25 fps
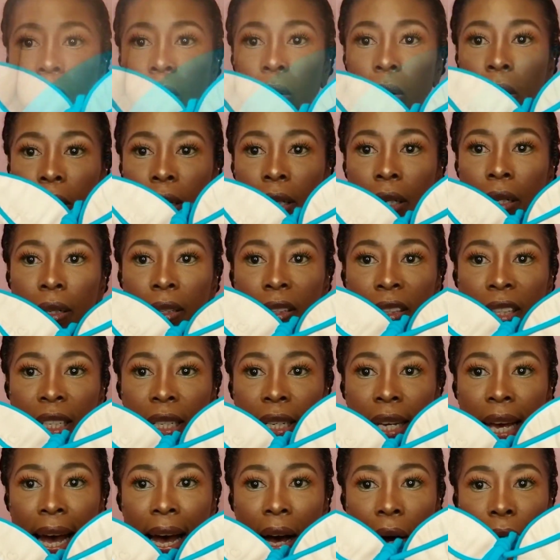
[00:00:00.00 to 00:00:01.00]
on
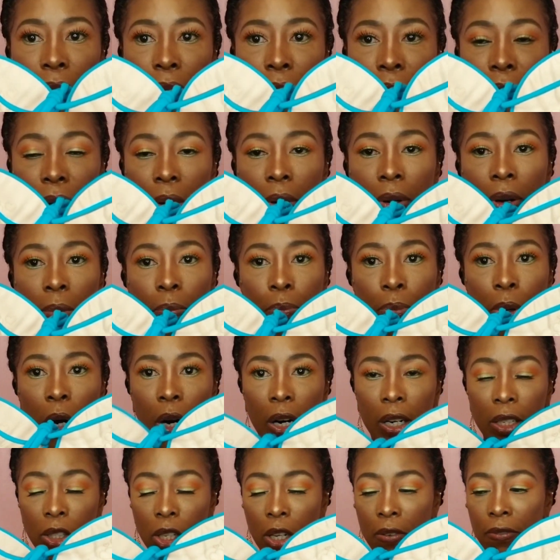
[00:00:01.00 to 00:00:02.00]
the outer
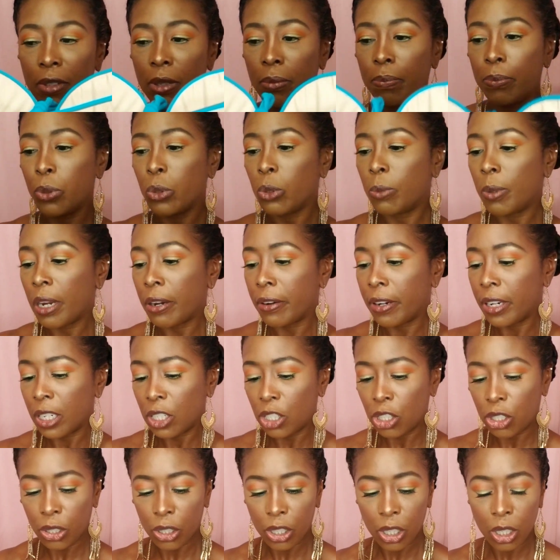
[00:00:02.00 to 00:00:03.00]
parts of the boob area
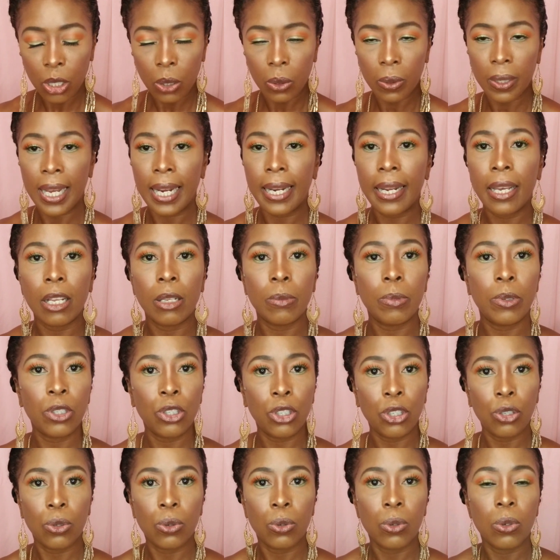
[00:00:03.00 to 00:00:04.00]
so you know that
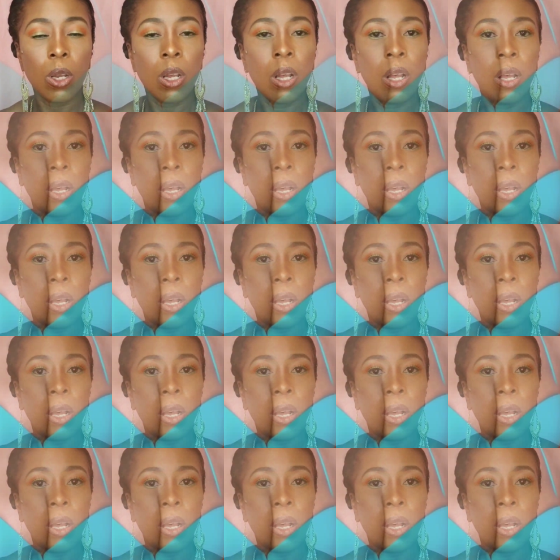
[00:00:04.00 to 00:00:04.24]
helps to